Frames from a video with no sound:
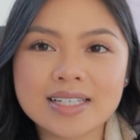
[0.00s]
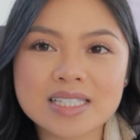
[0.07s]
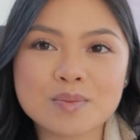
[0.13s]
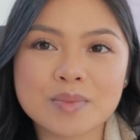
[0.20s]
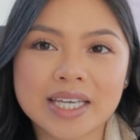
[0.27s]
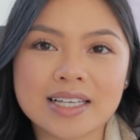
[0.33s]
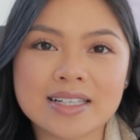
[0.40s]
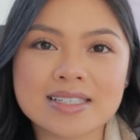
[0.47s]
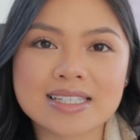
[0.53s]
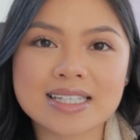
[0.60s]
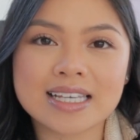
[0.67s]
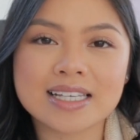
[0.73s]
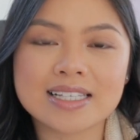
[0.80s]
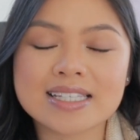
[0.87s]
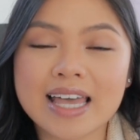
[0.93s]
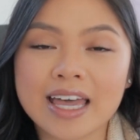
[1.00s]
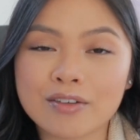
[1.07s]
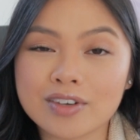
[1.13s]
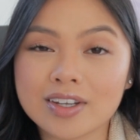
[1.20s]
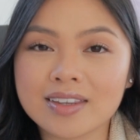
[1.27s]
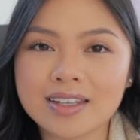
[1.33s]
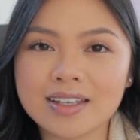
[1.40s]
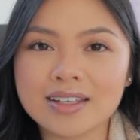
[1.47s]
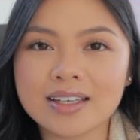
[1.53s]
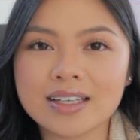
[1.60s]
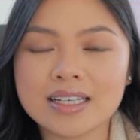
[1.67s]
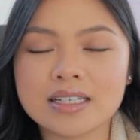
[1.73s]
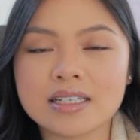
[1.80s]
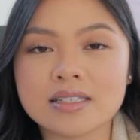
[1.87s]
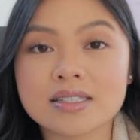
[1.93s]
this means is everything
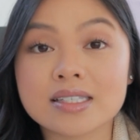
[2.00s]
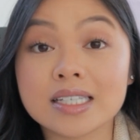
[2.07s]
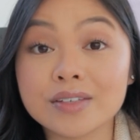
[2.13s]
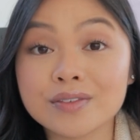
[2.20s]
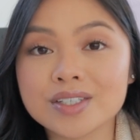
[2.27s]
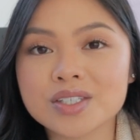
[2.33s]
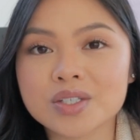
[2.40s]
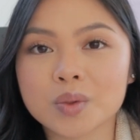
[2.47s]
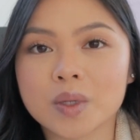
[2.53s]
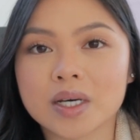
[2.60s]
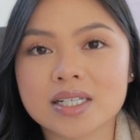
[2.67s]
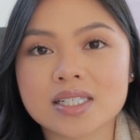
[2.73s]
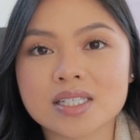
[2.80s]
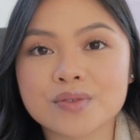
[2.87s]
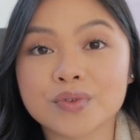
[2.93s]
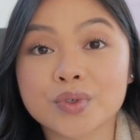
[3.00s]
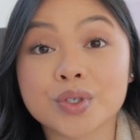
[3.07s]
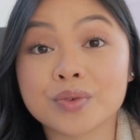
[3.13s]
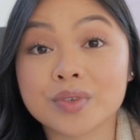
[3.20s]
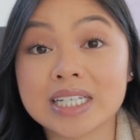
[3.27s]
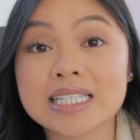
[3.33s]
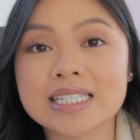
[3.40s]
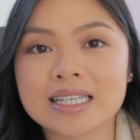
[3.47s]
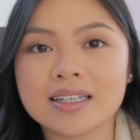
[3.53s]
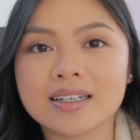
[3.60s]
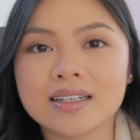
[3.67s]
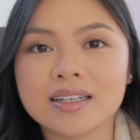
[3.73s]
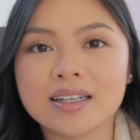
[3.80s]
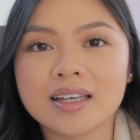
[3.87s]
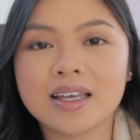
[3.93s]
is given to us for a
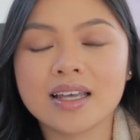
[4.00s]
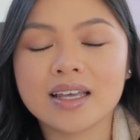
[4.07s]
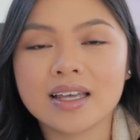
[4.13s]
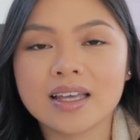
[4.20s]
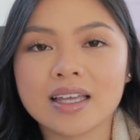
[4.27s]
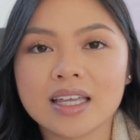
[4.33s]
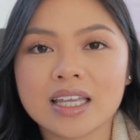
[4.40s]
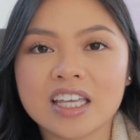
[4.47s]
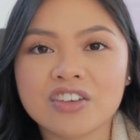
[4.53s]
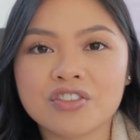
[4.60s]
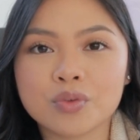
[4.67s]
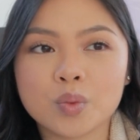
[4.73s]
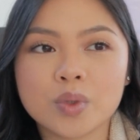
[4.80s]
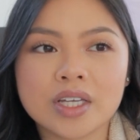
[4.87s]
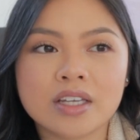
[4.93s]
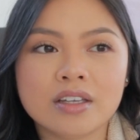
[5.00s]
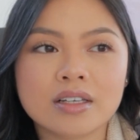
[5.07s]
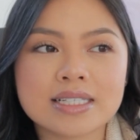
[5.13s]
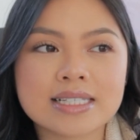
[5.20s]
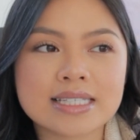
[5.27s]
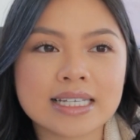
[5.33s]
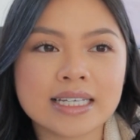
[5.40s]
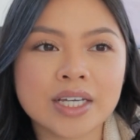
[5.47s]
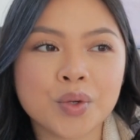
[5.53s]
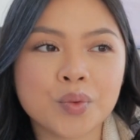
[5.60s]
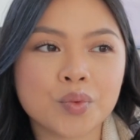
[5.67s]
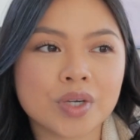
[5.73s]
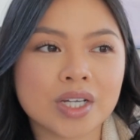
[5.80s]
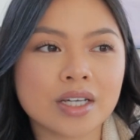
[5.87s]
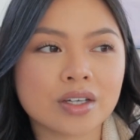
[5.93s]
reason. If we see a
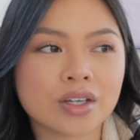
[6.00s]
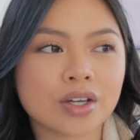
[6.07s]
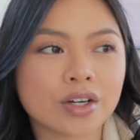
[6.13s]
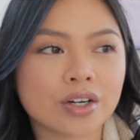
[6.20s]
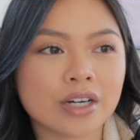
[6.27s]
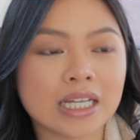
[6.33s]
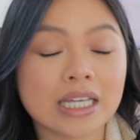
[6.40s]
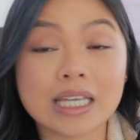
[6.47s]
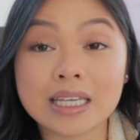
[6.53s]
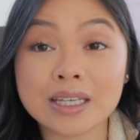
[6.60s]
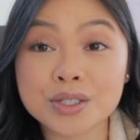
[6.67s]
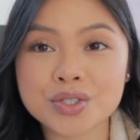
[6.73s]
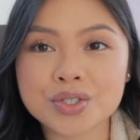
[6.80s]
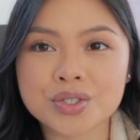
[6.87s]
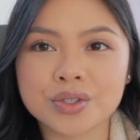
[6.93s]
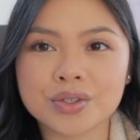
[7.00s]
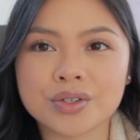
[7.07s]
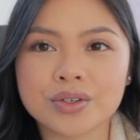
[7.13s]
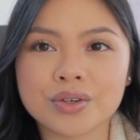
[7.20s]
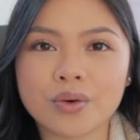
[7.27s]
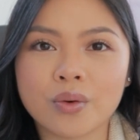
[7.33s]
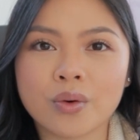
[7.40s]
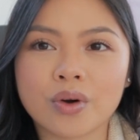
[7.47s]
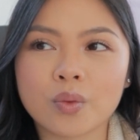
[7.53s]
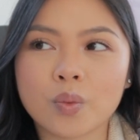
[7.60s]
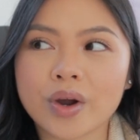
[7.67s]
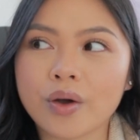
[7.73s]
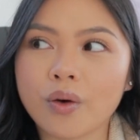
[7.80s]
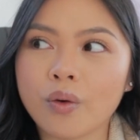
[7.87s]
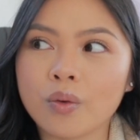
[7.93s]
reoccurring issue or
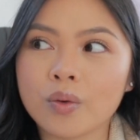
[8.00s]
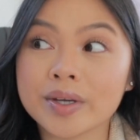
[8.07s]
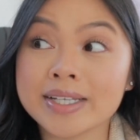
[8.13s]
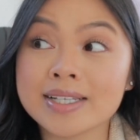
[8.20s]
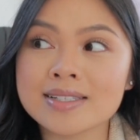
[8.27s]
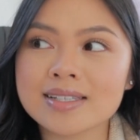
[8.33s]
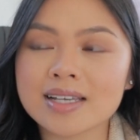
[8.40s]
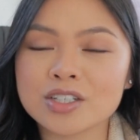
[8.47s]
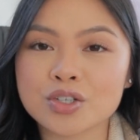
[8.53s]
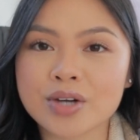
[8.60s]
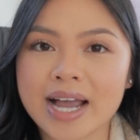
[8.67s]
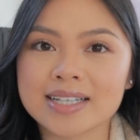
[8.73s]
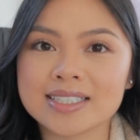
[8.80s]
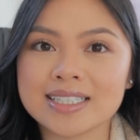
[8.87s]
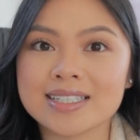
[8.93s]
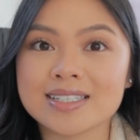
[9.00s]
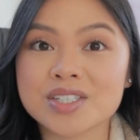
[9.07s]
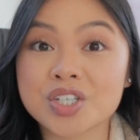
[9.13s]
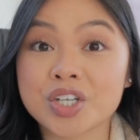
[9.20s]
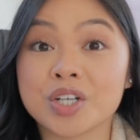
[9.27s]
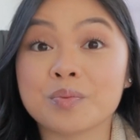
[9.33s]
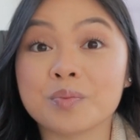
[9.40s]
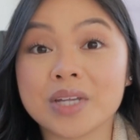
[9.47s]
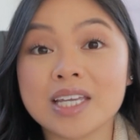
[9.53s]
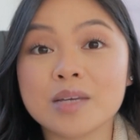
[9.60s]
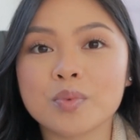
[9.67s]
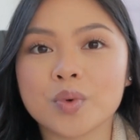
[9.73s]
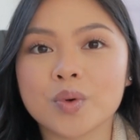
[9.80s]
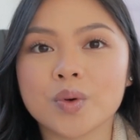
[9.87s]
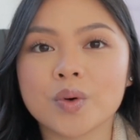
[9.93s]
we're always attracting certain
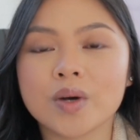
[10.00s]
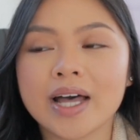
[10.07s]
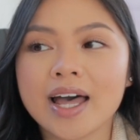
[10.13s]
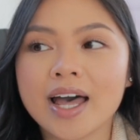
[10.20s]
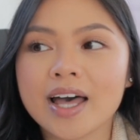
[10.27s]
people,